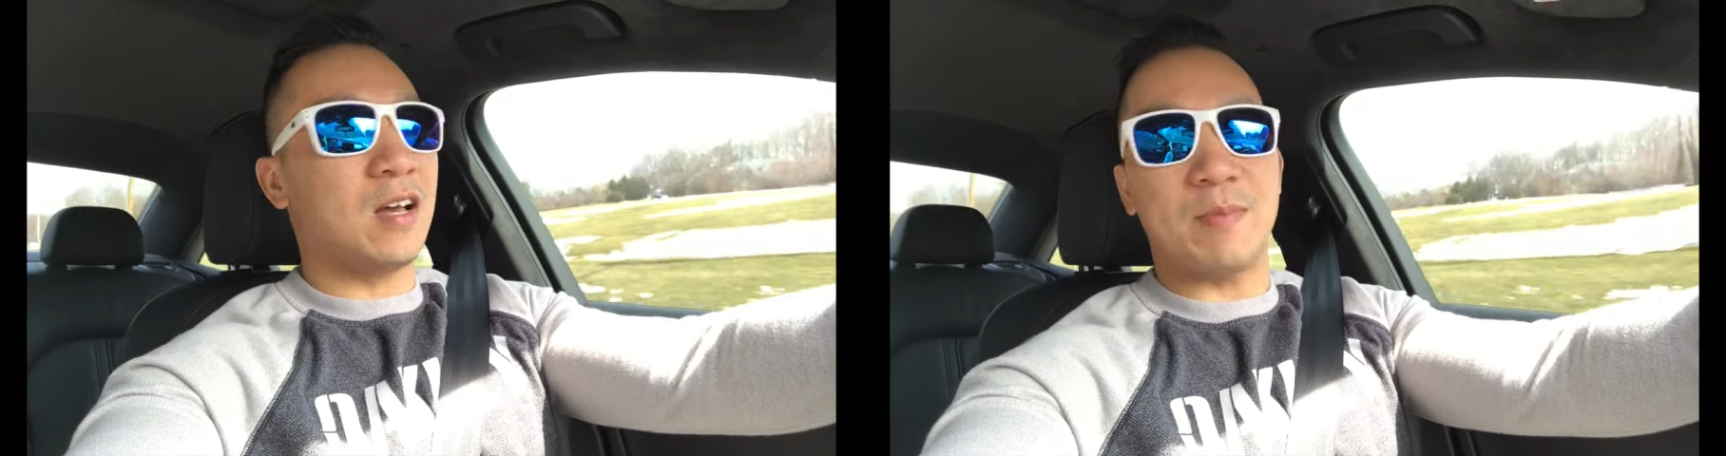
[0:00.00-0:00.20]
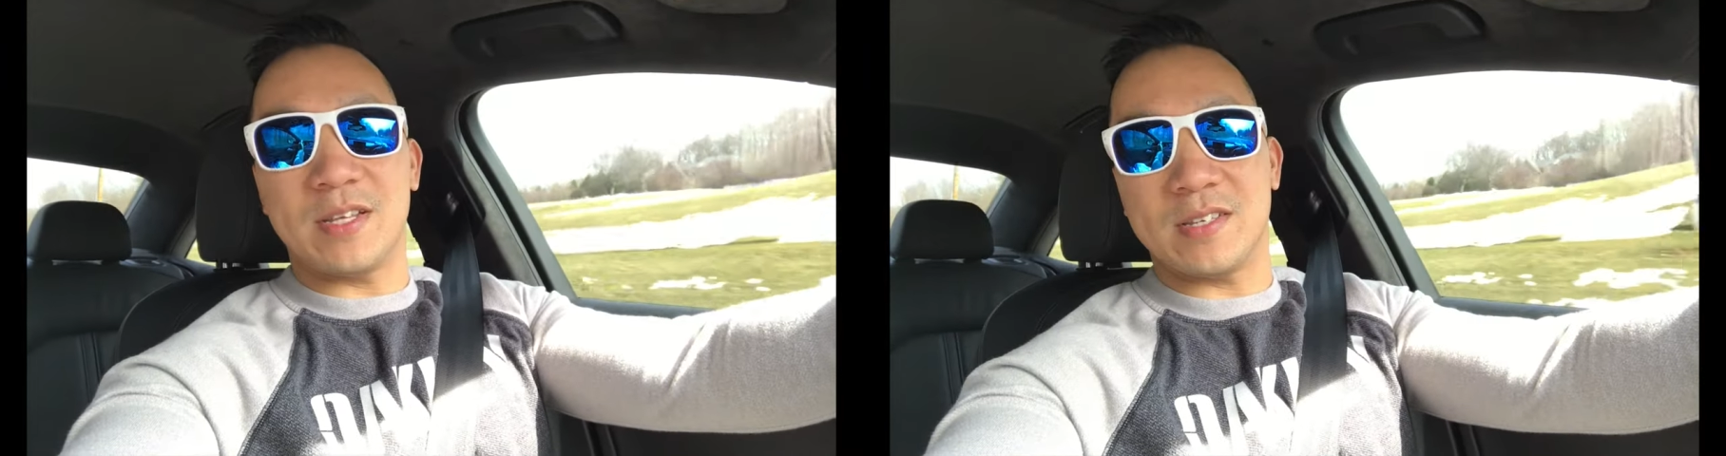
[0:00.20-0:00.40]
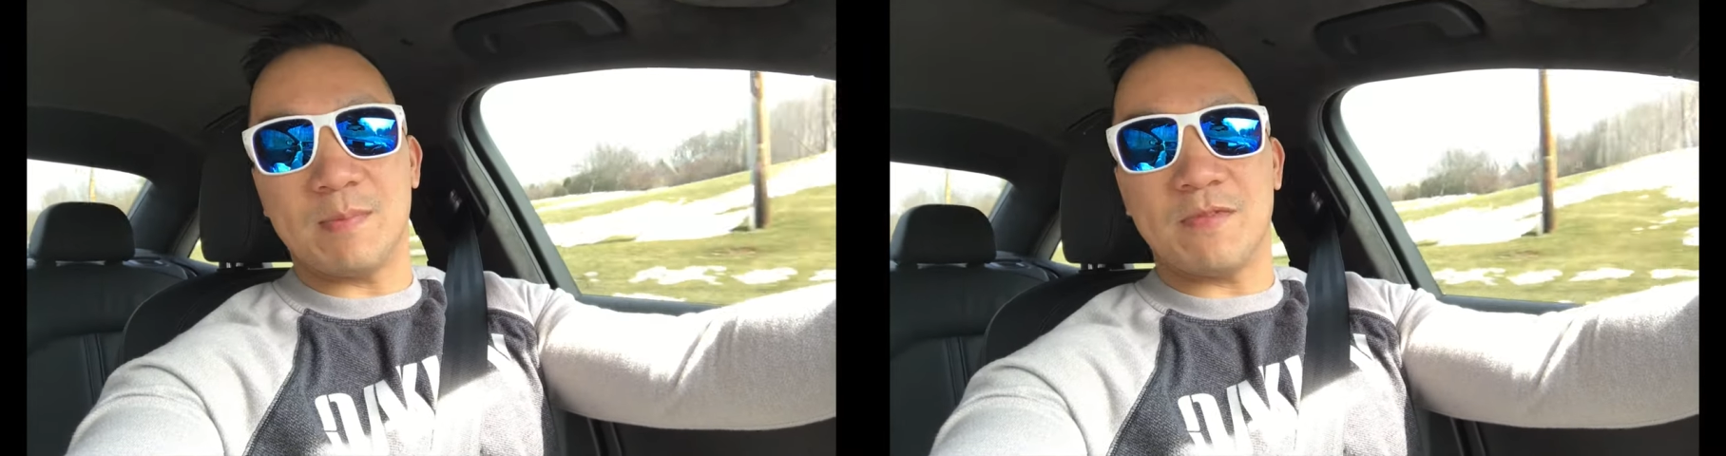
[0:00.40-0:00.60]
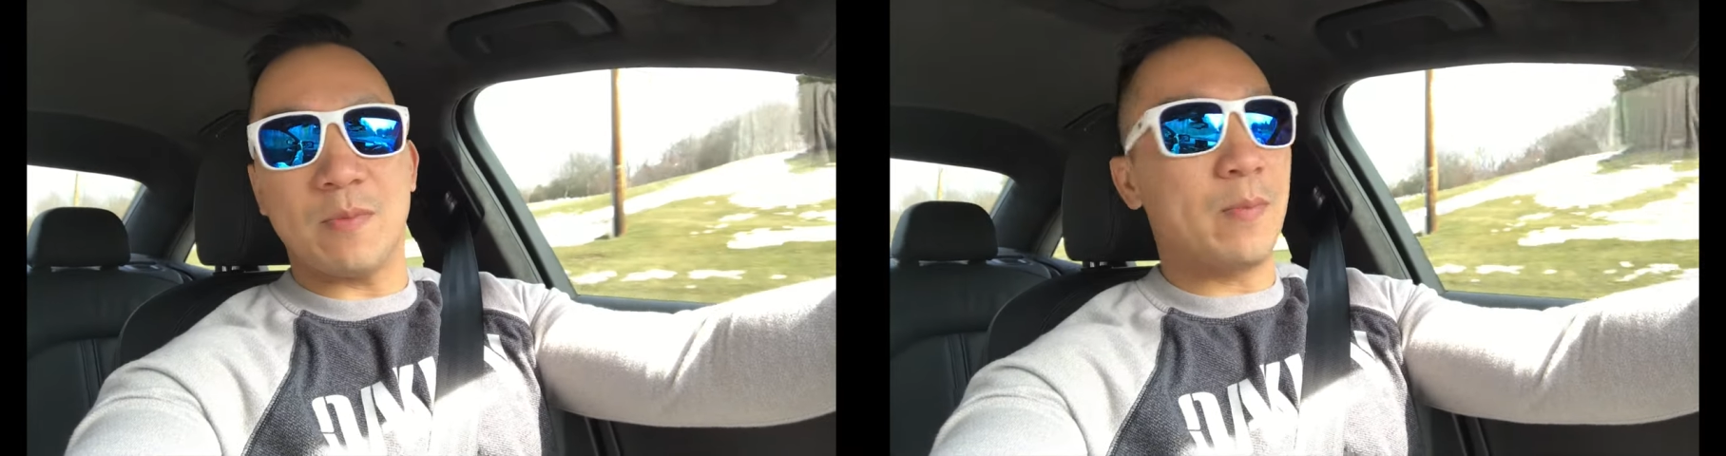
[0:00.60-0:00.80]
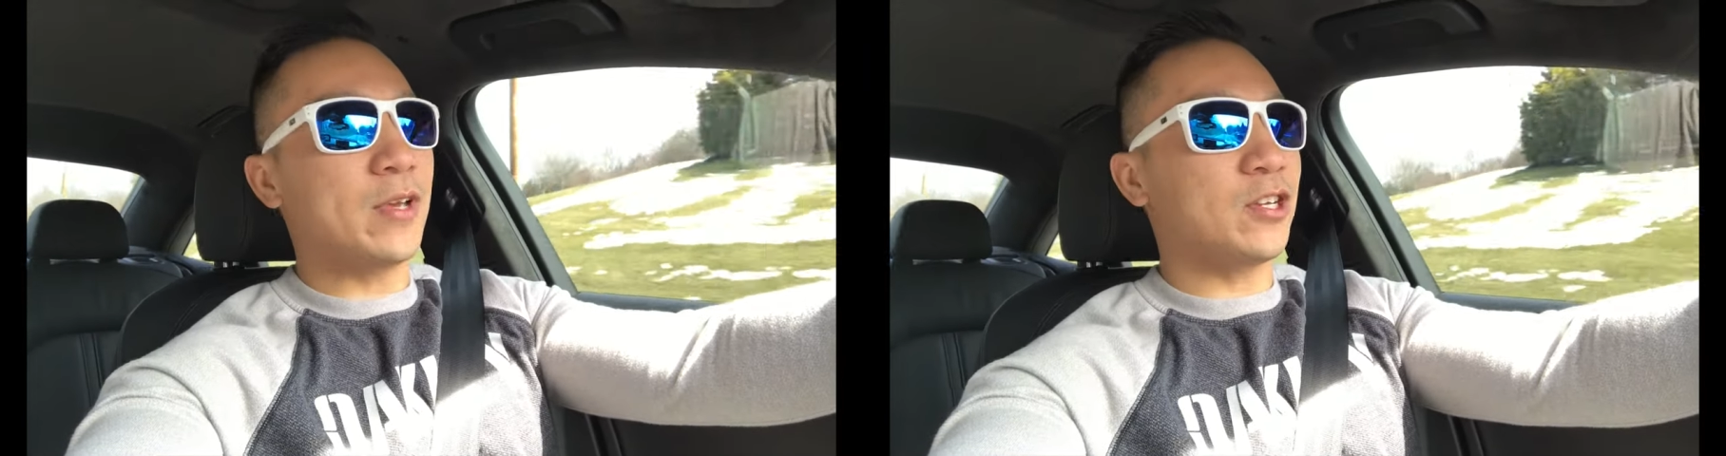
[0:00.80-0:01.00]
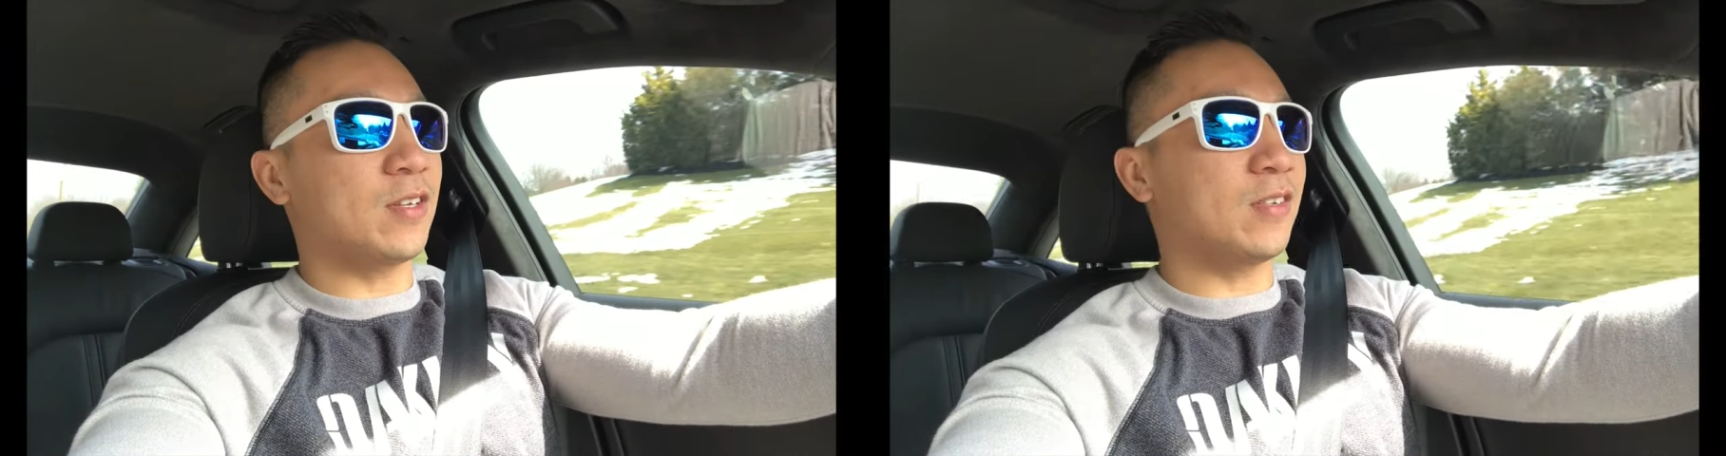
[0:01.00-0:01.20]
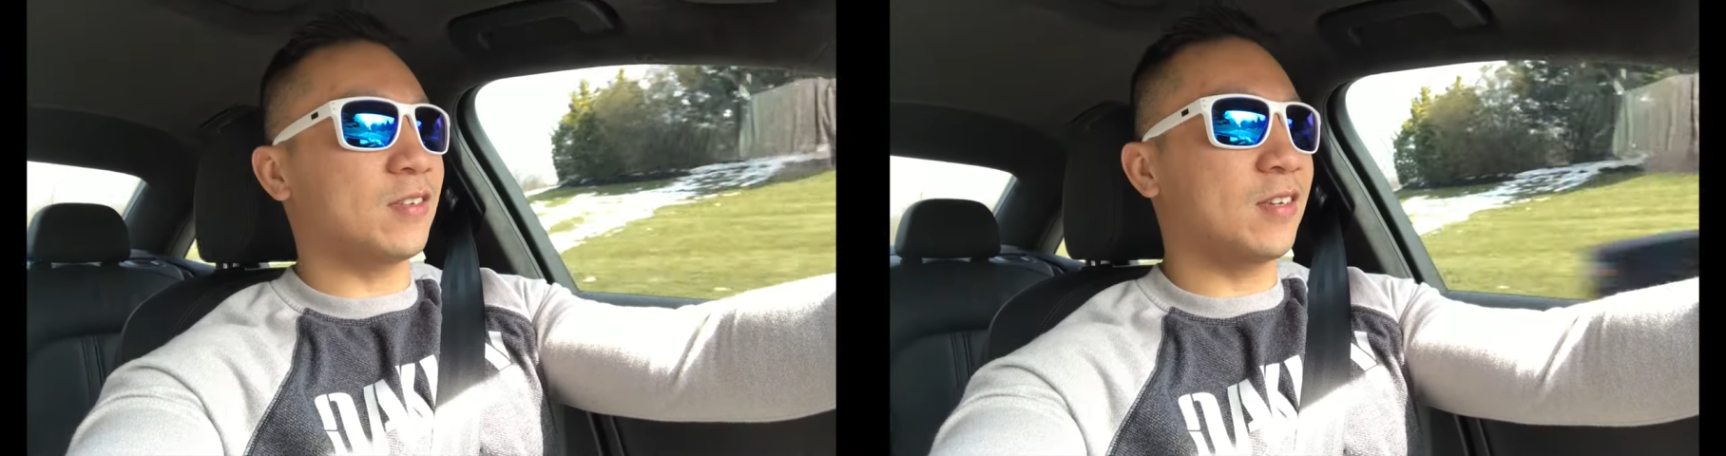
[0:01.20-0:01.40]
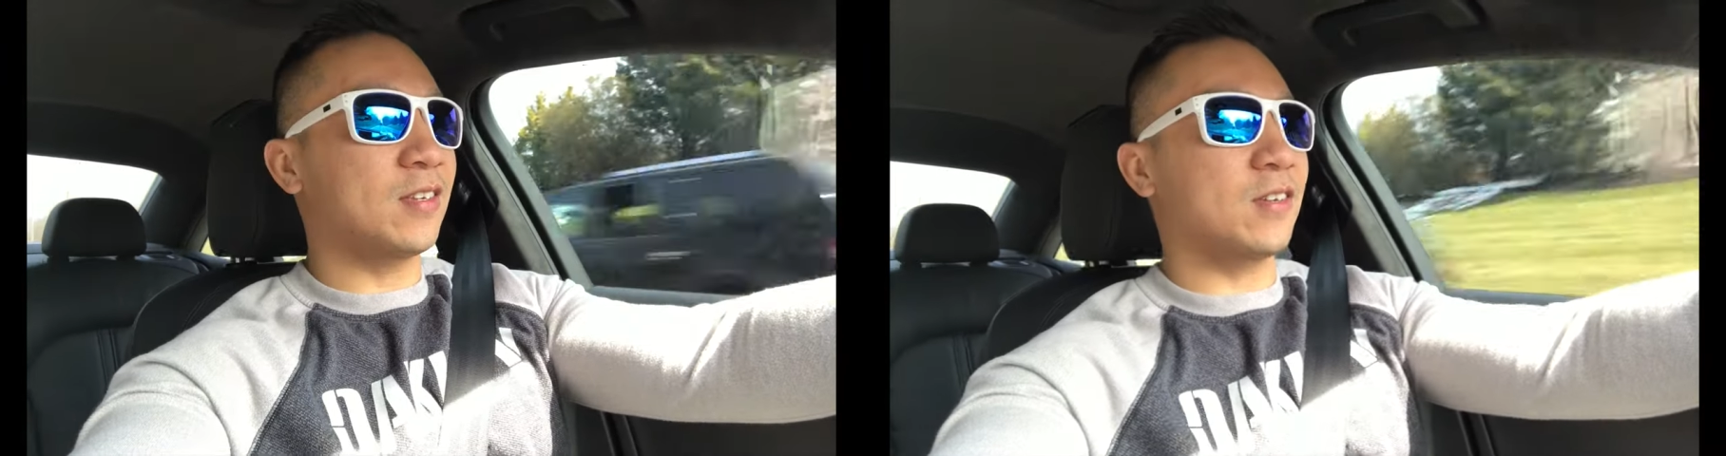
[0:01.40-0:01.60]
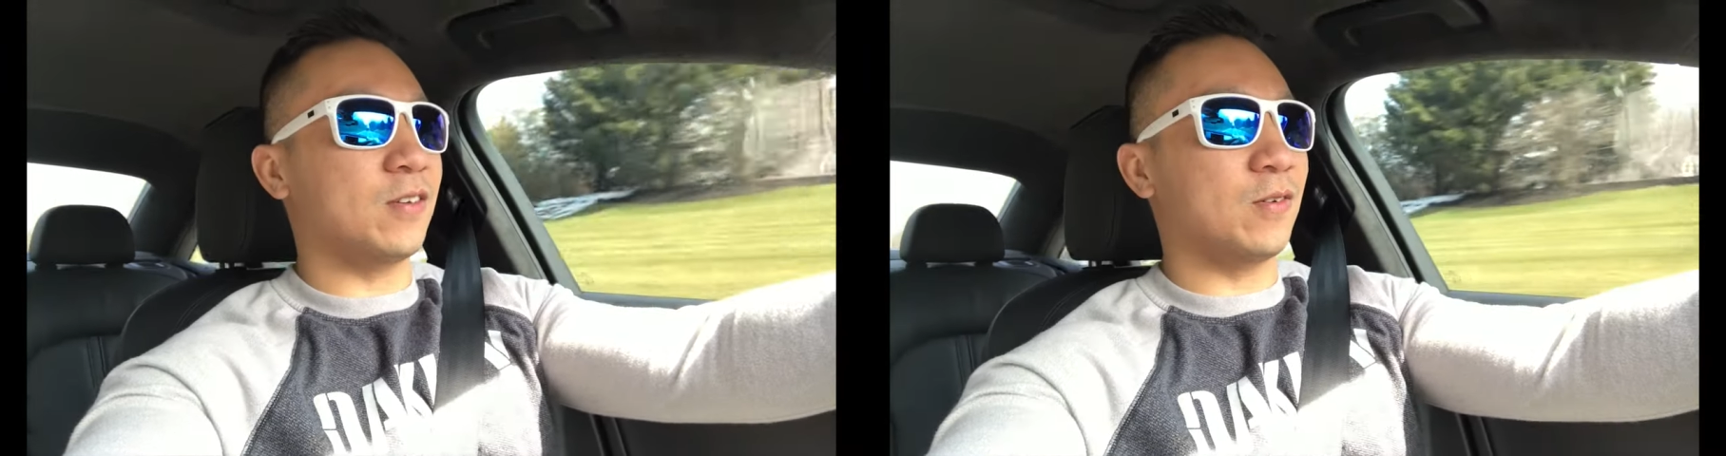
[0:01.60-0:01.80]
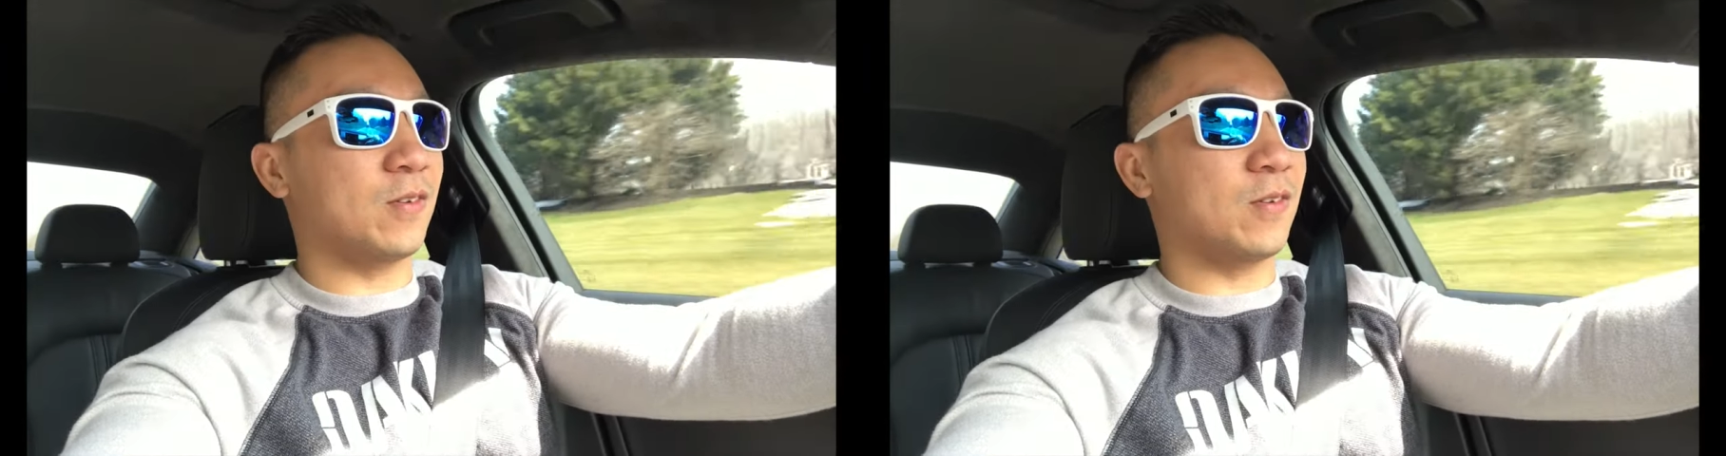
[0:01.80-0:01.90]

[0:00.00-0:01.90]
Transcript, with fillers: I'm exempt from emissions. So